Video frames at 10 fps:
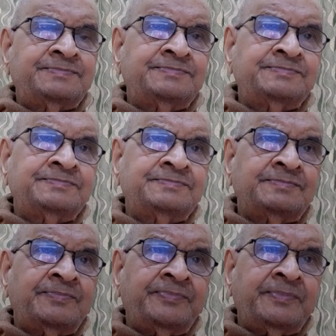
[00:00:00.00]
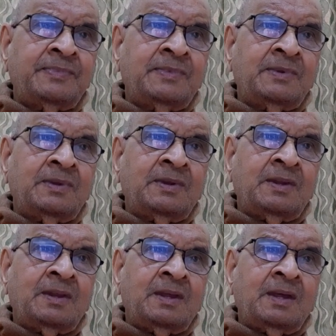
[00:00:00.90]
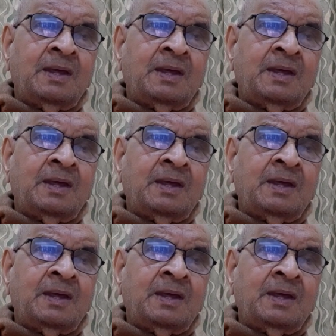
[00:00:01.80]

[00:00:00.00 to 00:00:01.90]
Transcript: No one is speaking in this clip.